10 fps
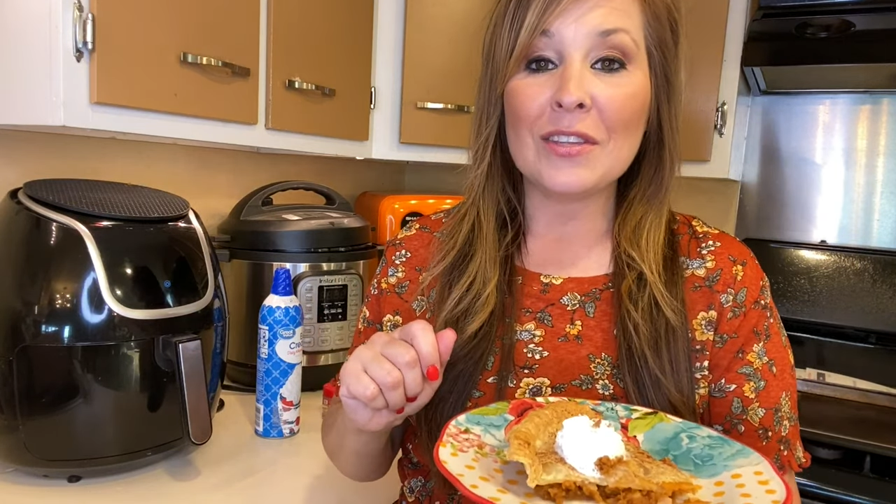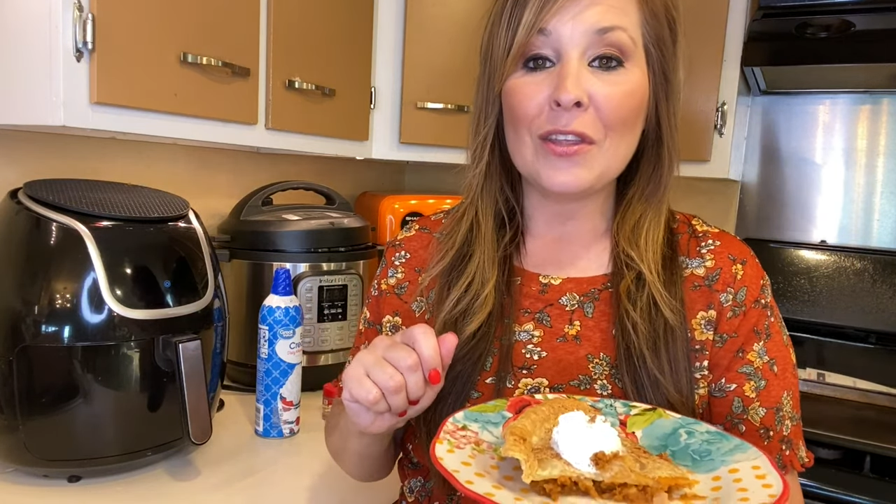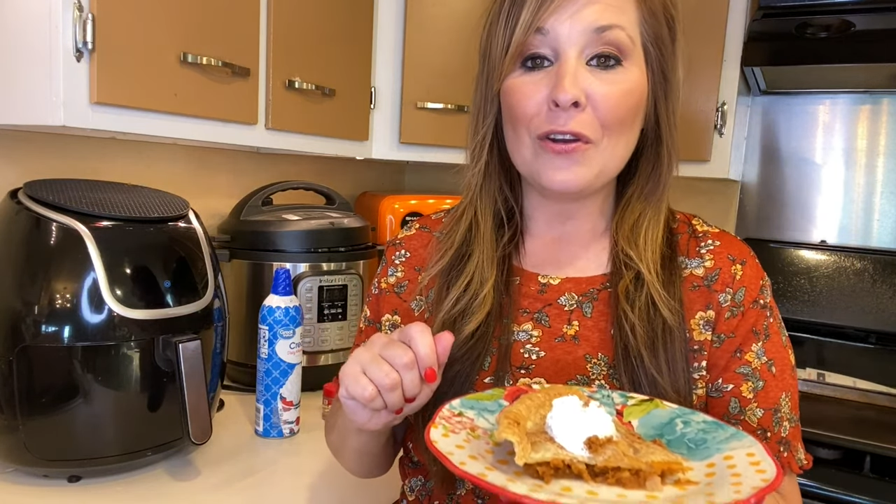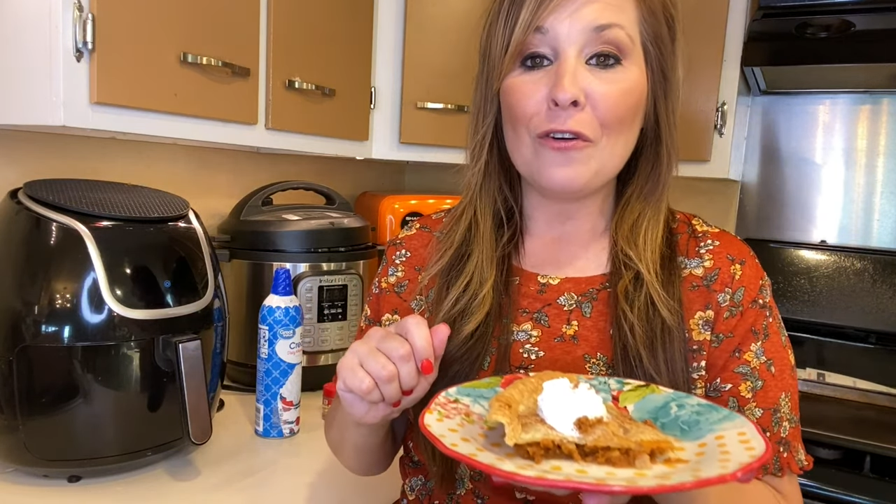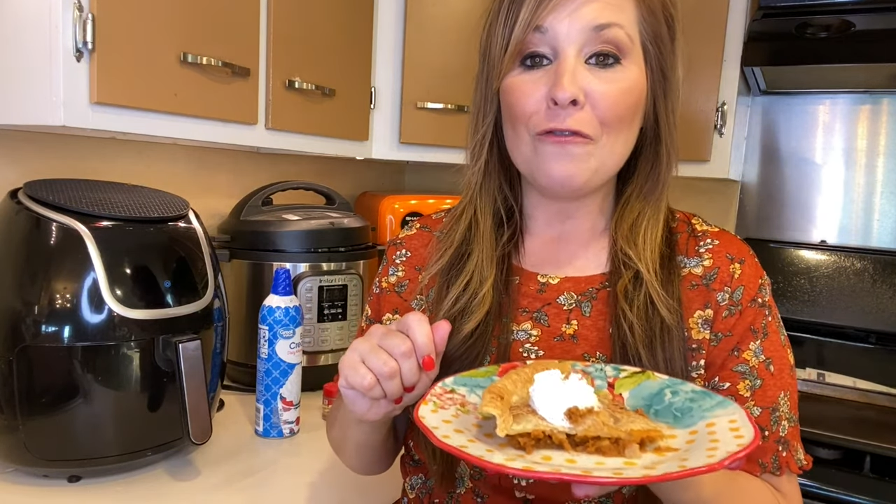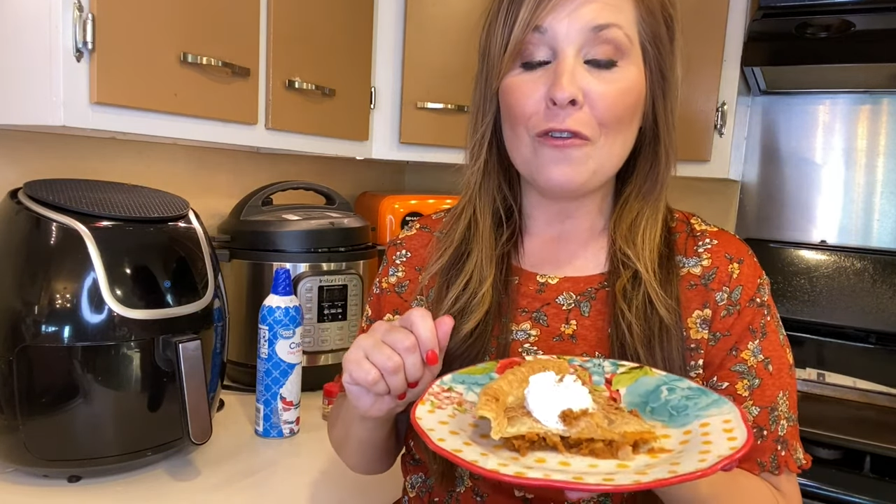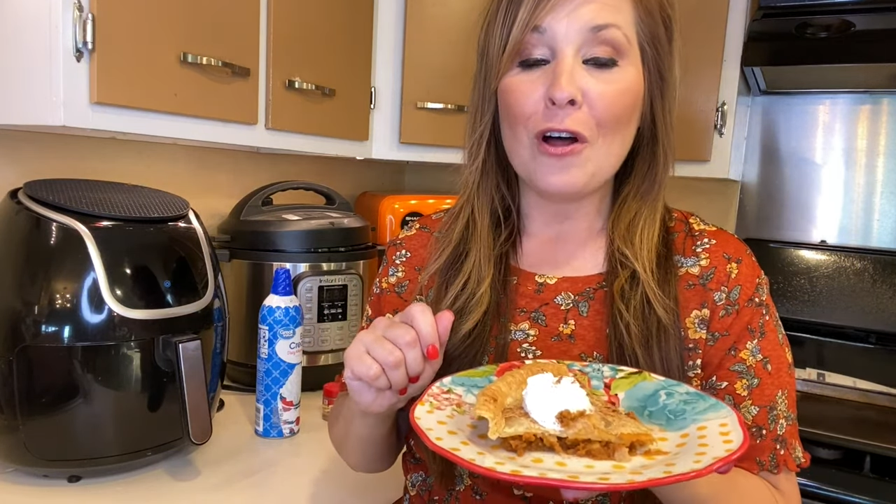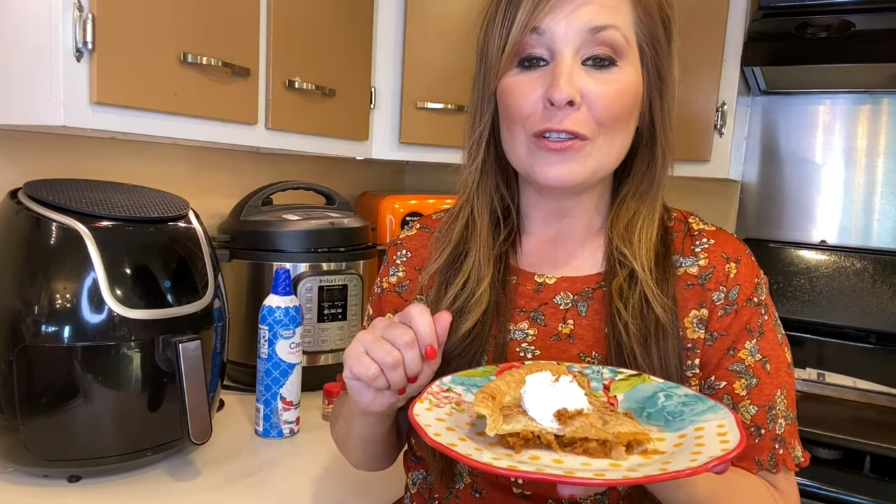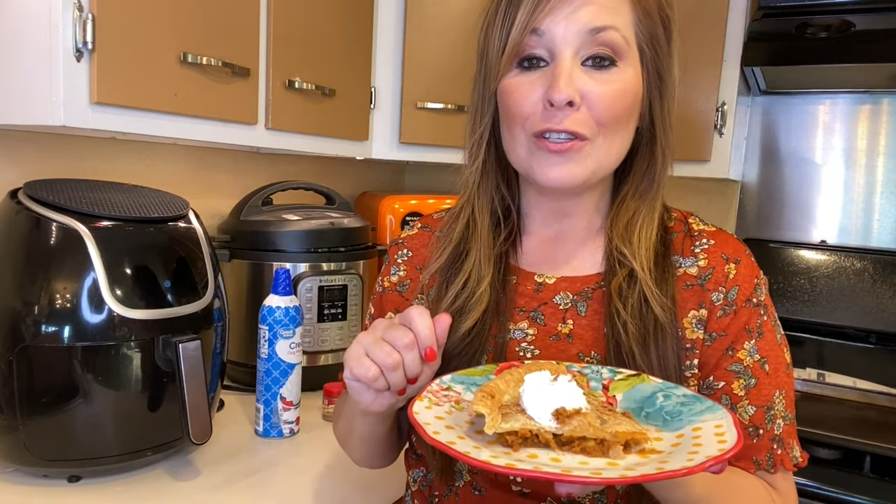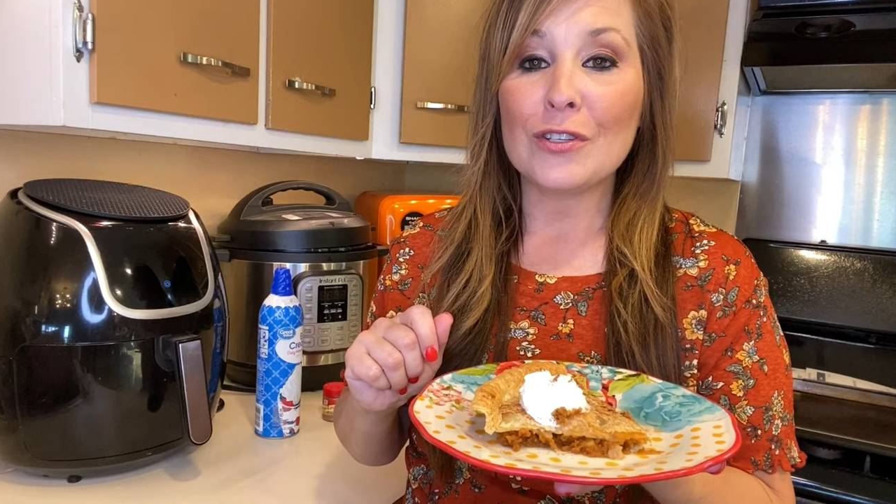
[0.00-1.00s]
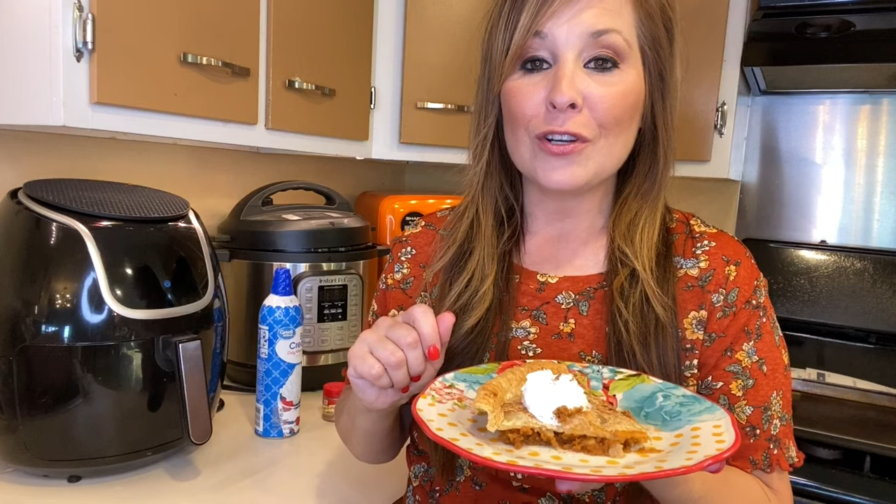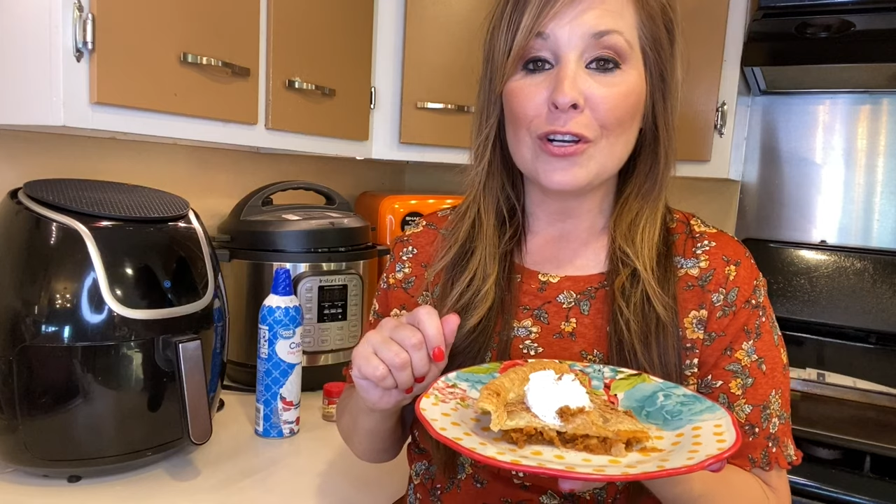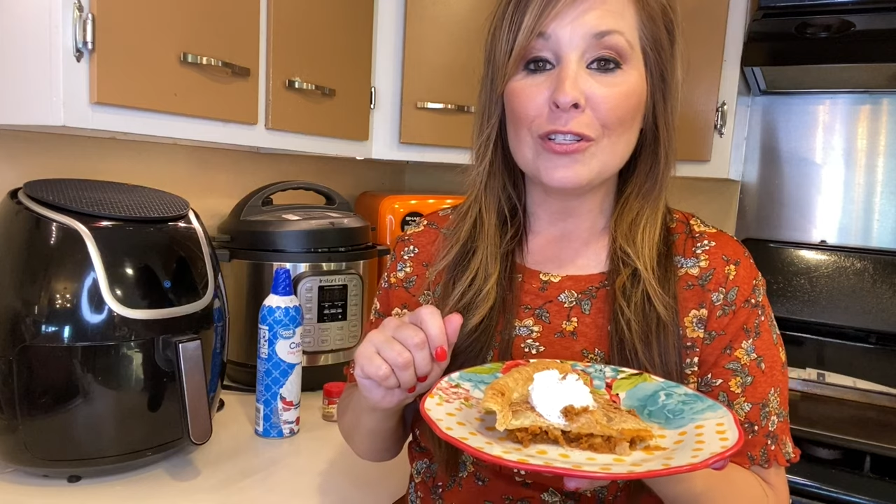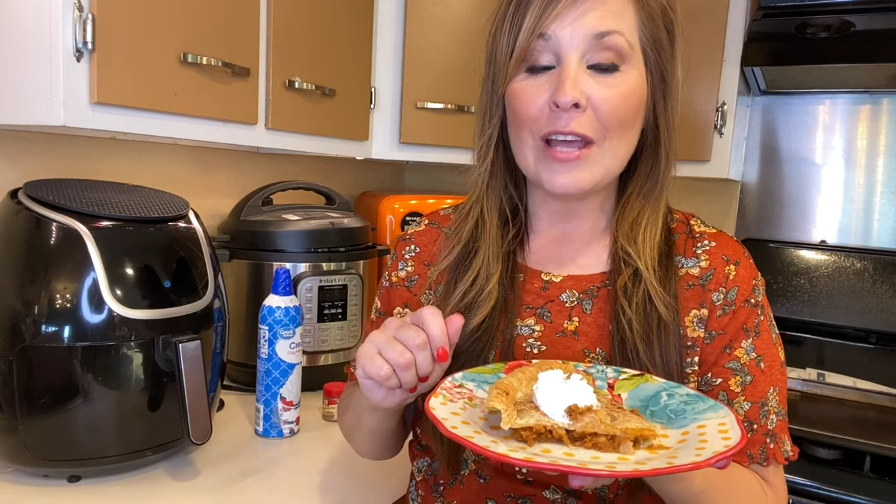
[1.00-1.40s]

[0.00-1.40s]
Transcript: little fall dessert,